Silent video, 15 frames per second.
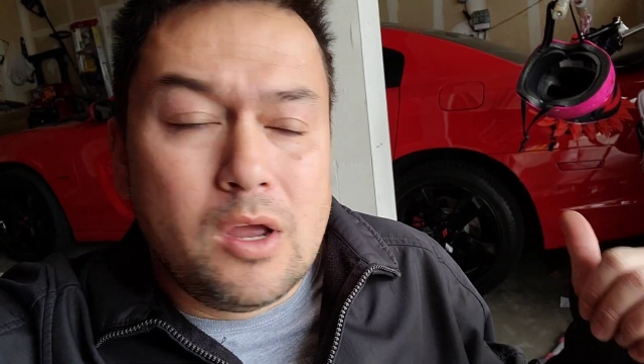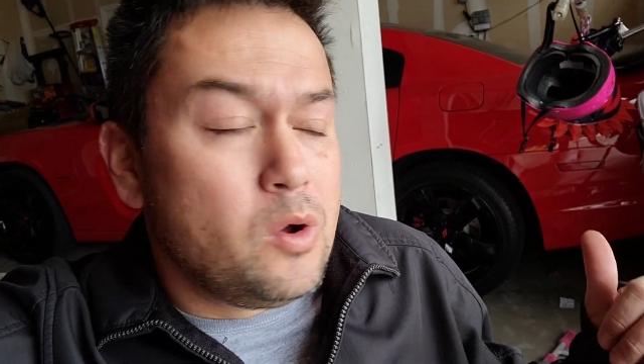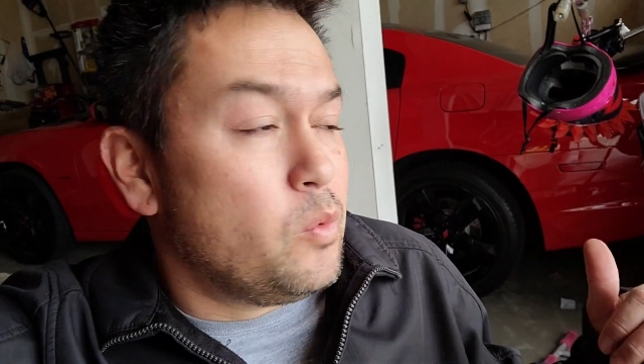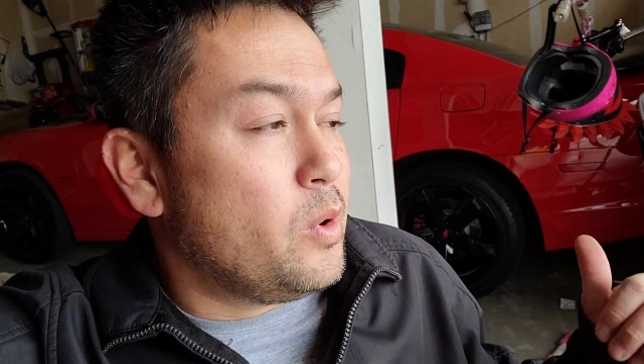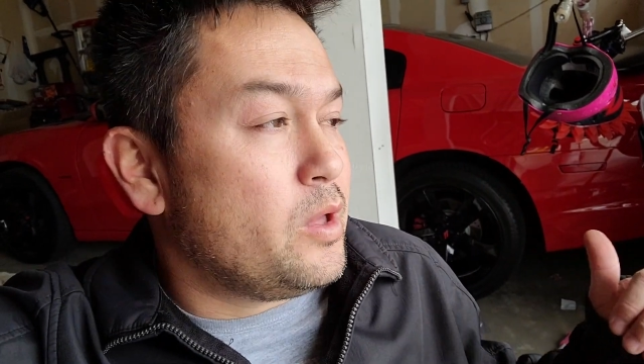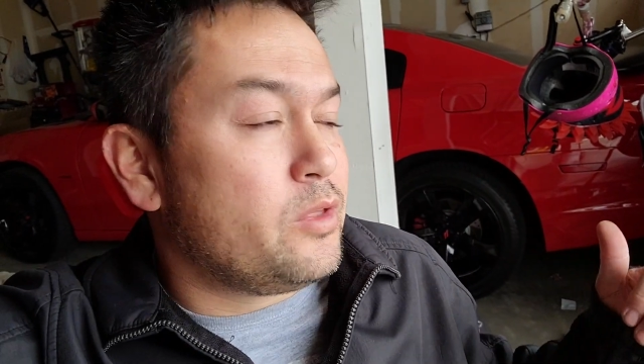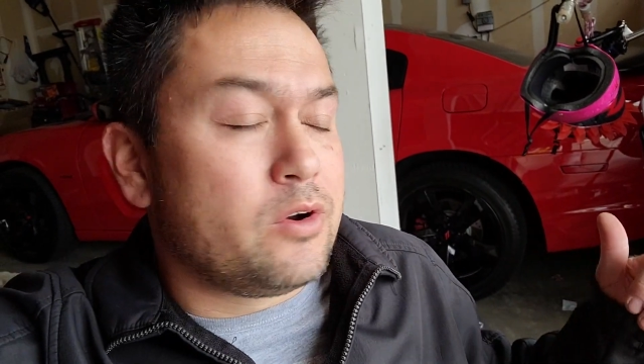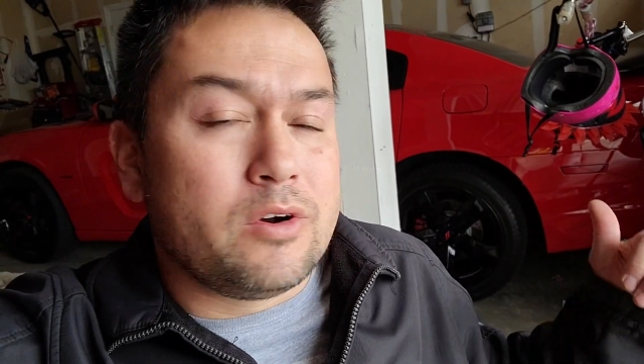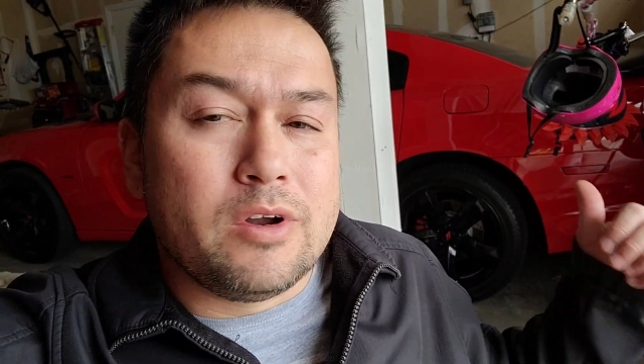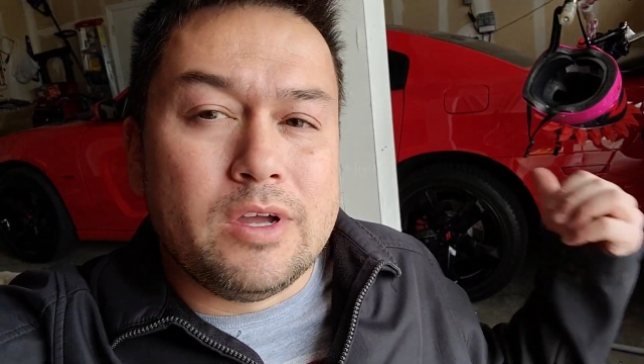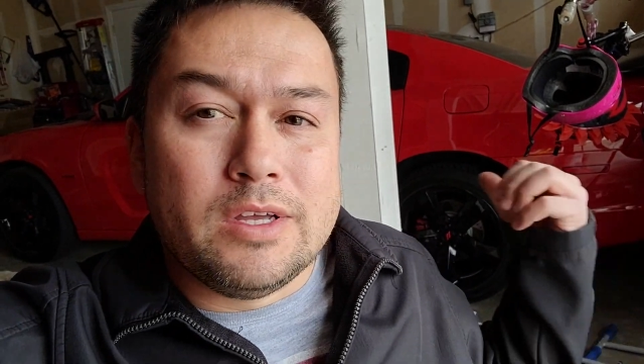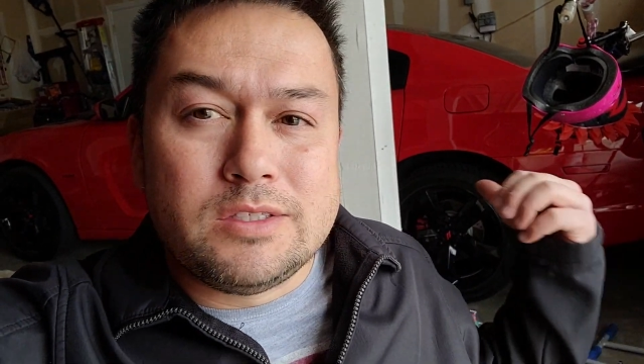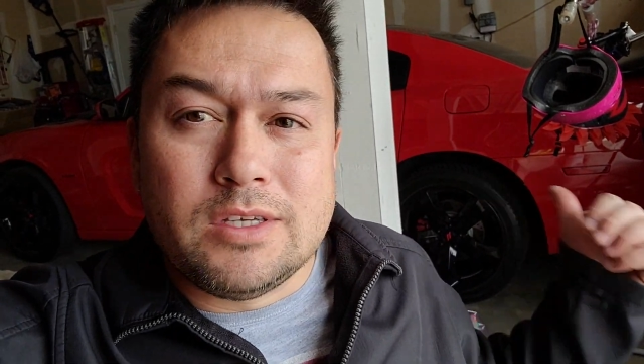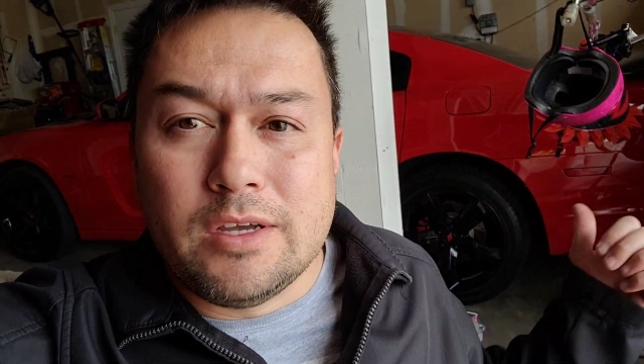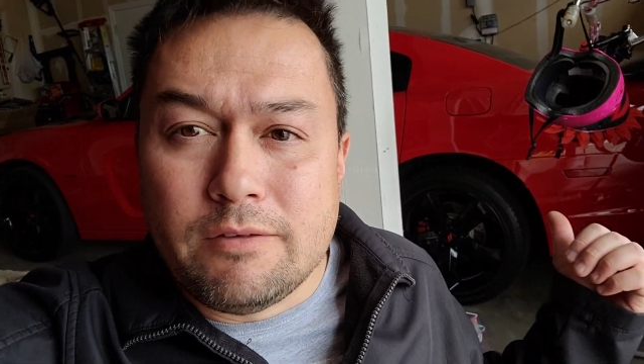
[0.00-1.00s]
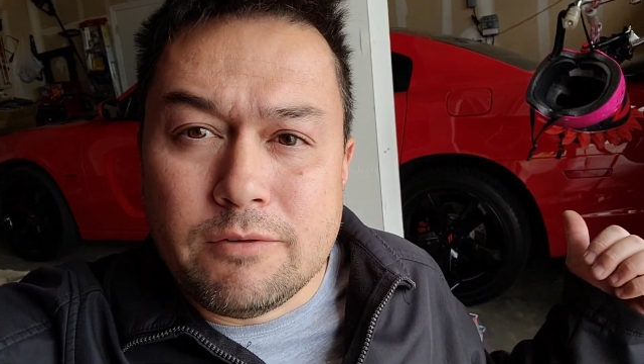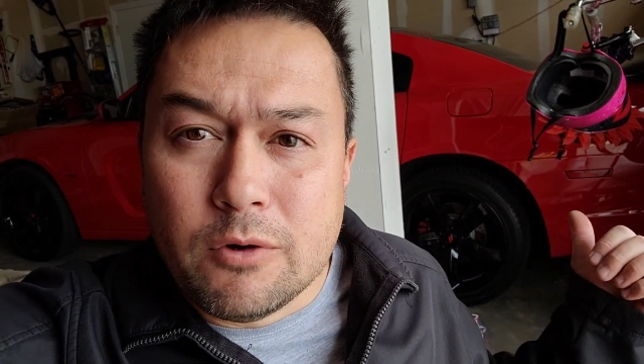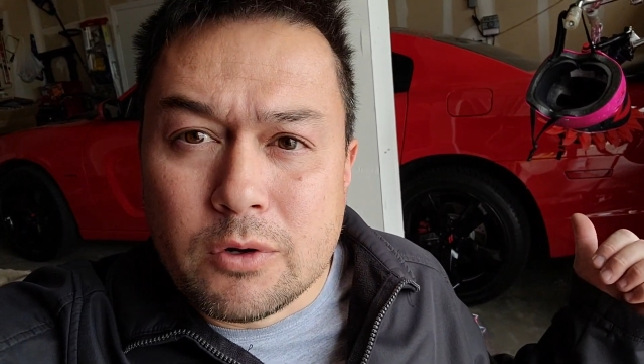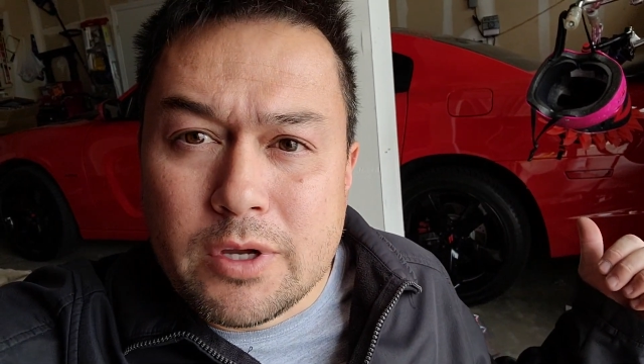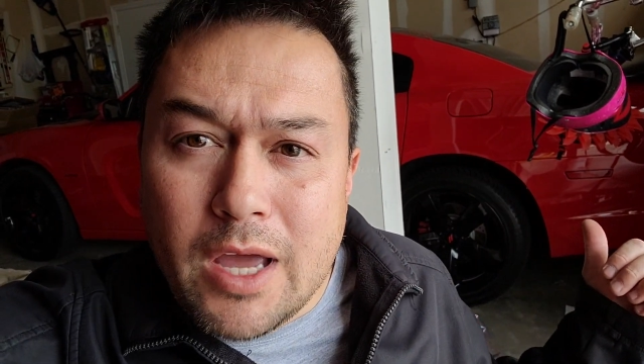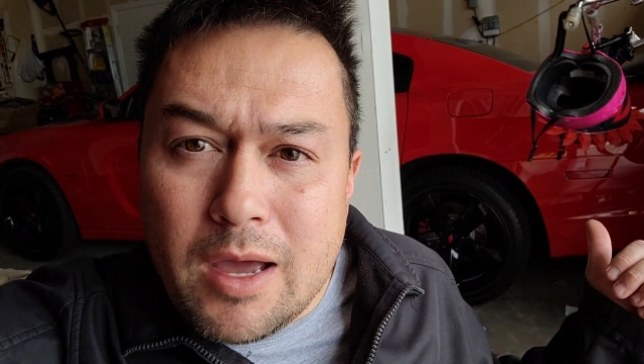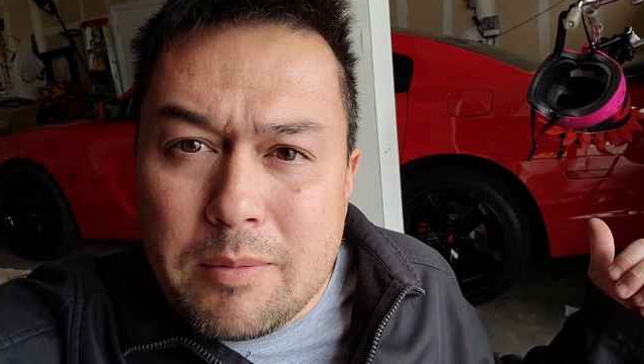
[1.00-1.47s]
Whether it's a
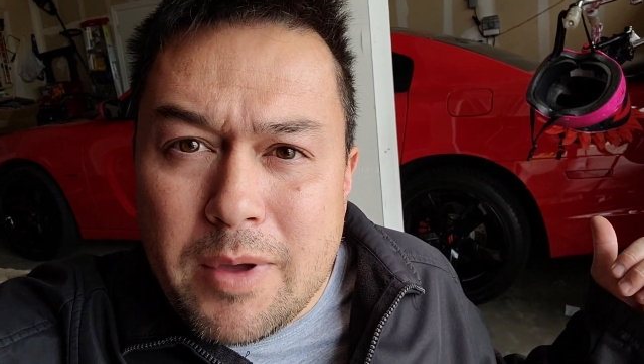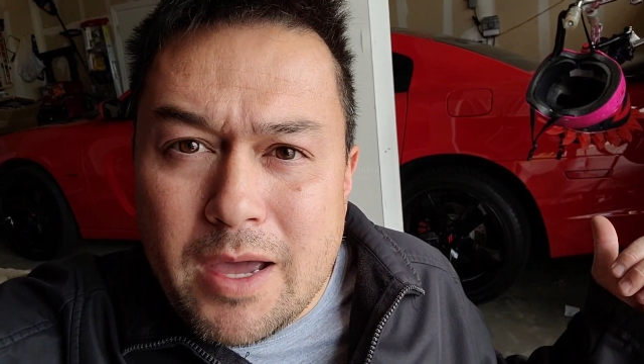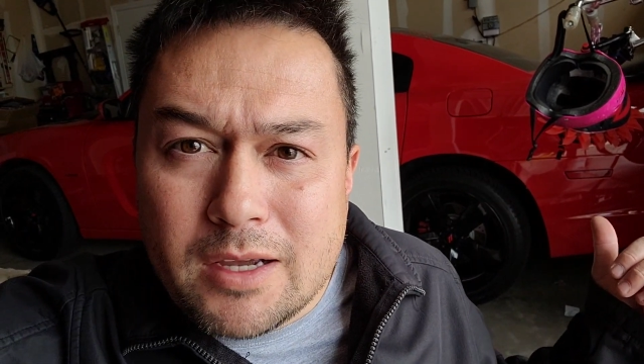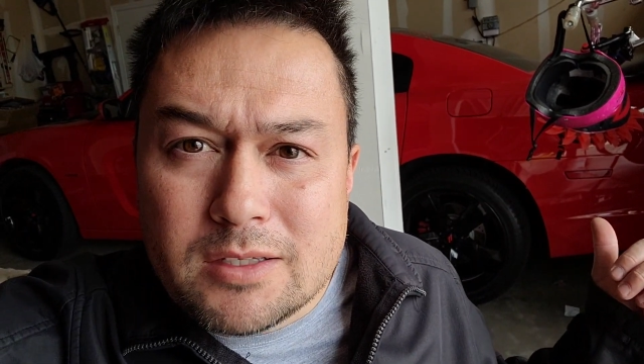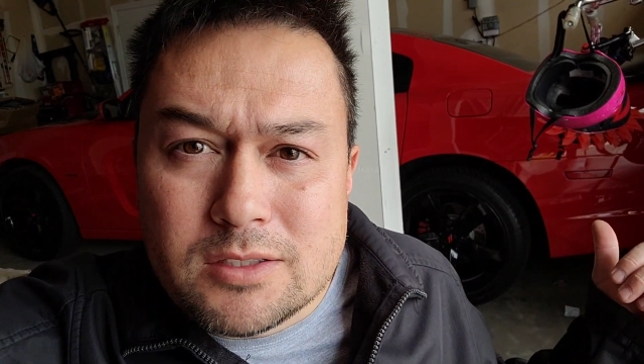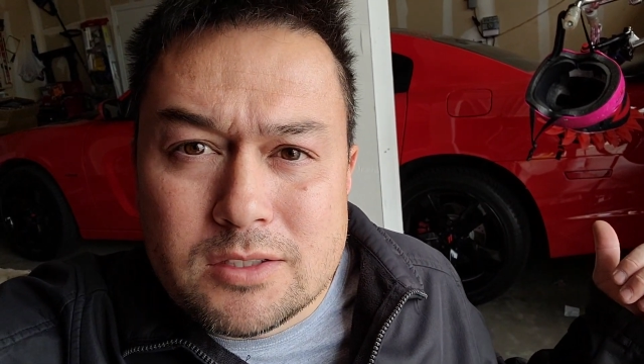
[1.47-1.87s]
full catback